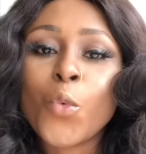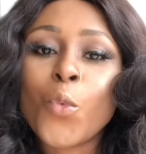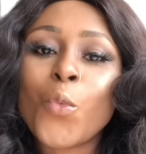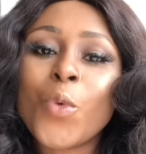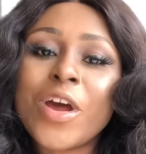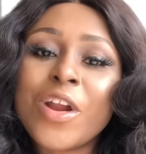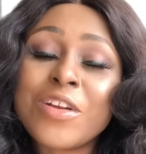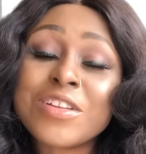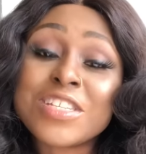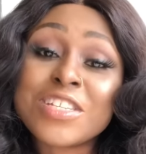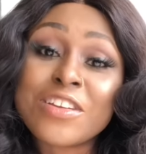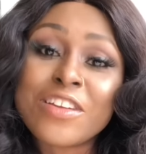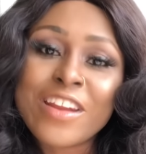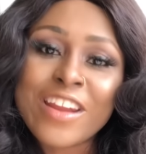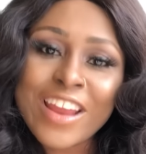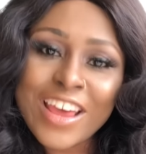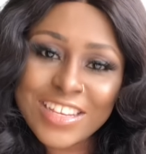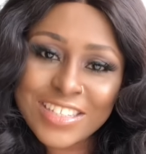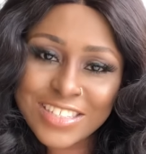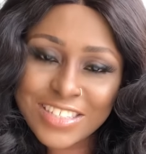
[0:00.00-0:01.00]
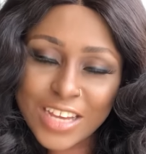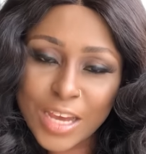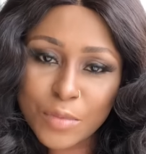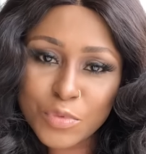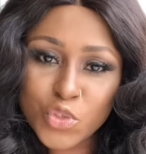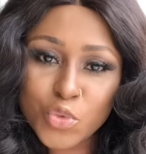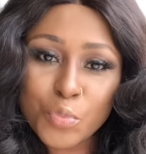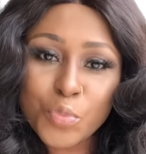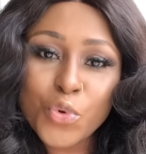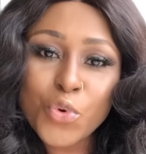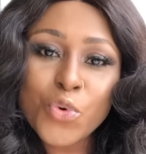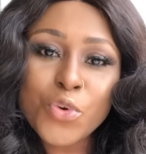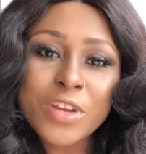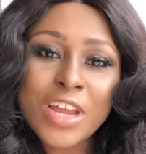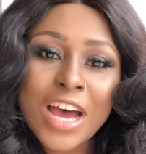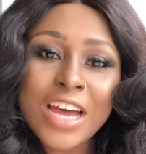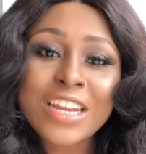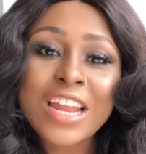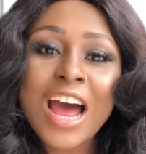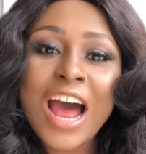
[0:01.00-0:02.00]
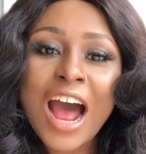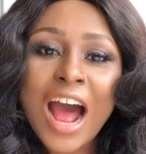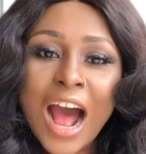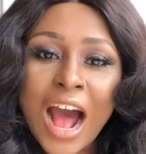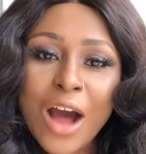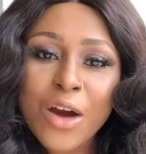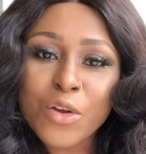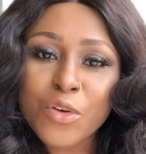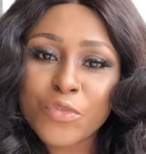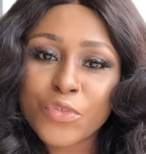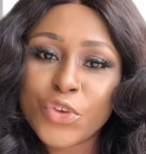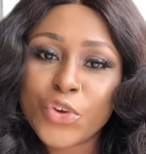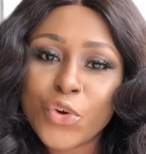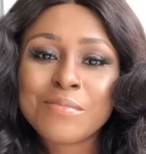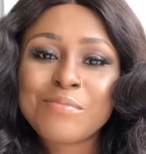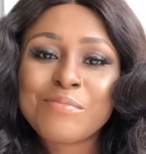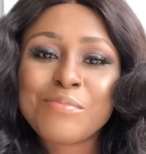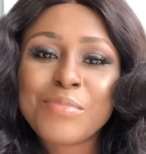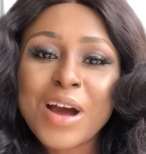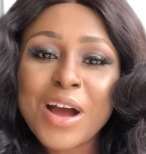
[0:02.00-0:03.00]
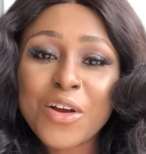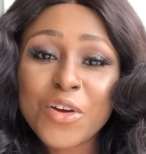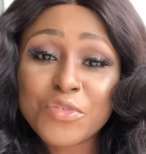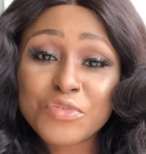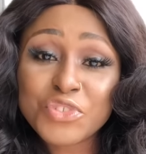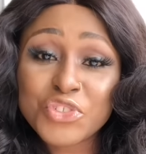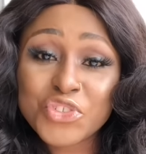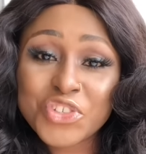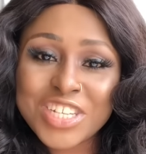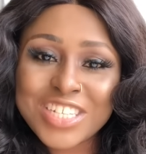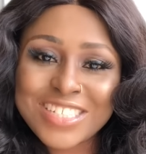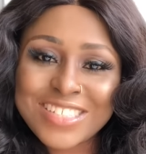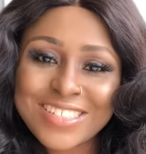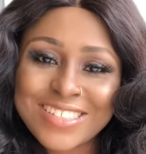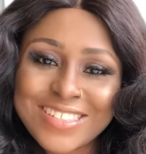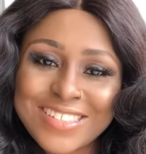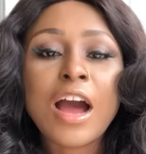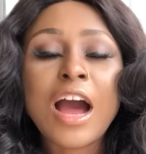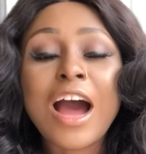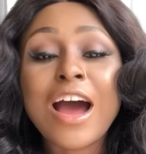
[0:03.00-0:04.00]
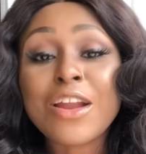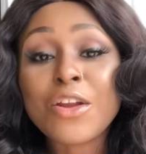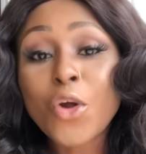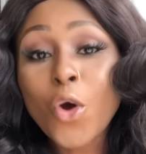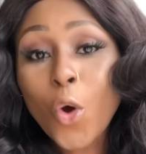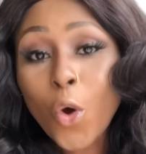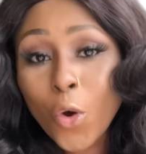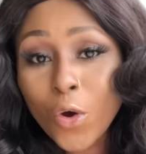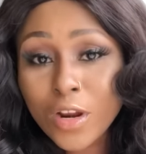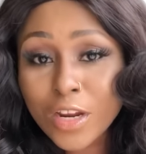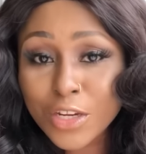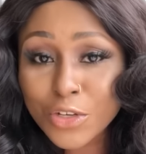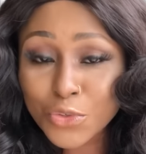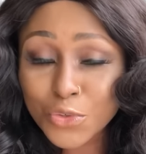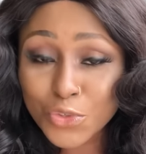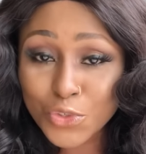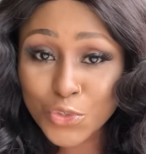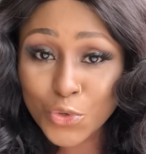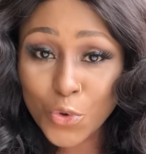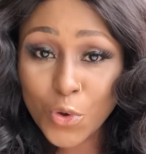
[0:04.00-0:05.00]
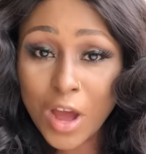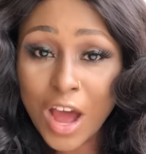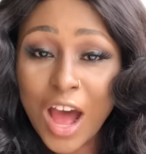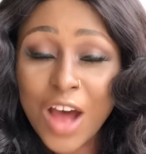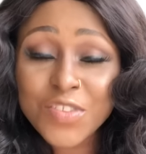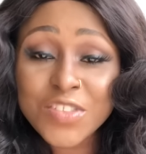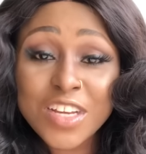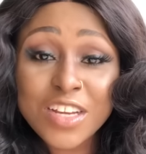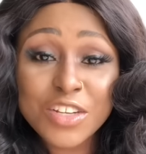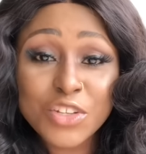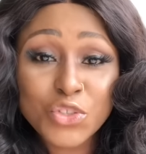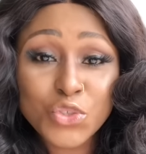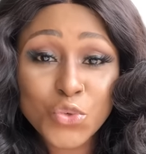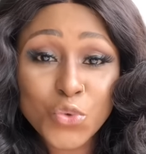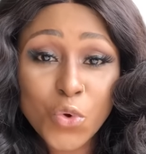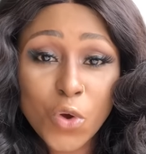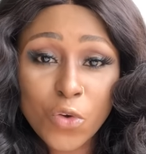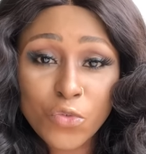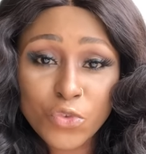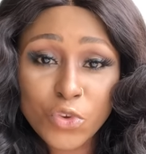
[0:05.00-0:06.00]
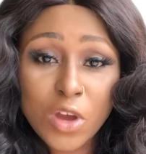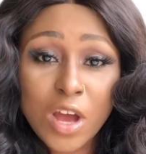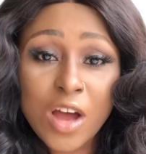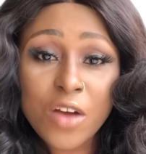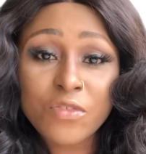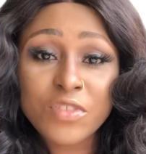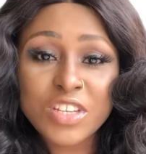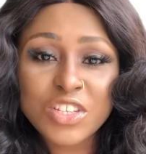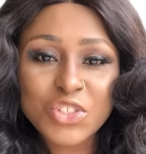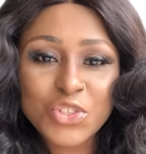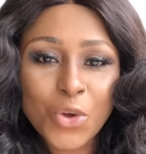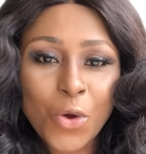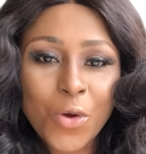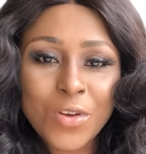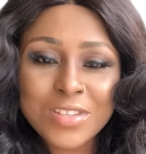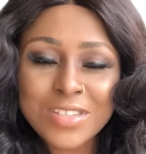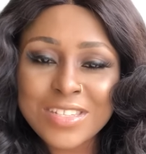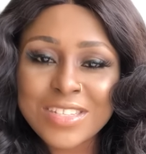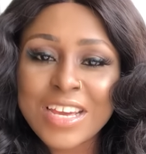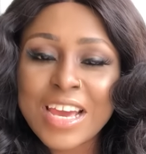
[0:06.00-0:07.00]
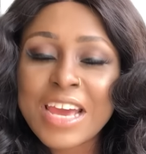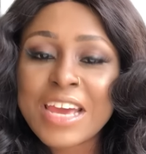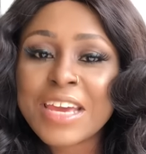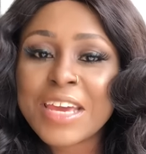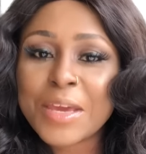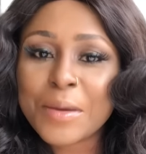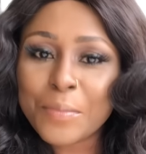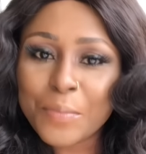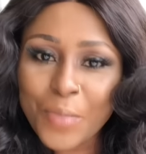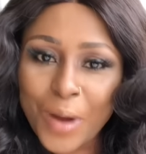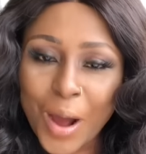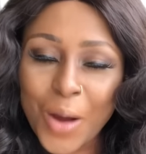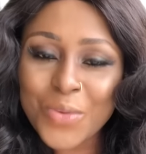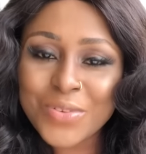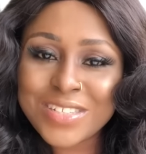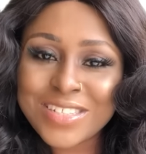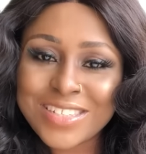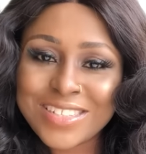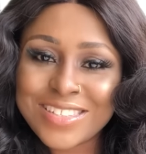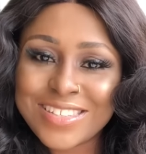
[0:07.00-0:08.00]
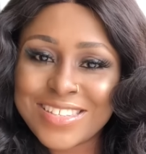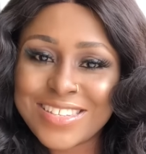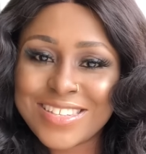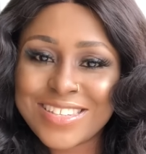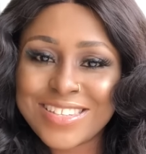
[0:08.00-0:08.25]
Wait until next time to pull that out of your bag of tricks, and only do so after the two of you have discussed about it.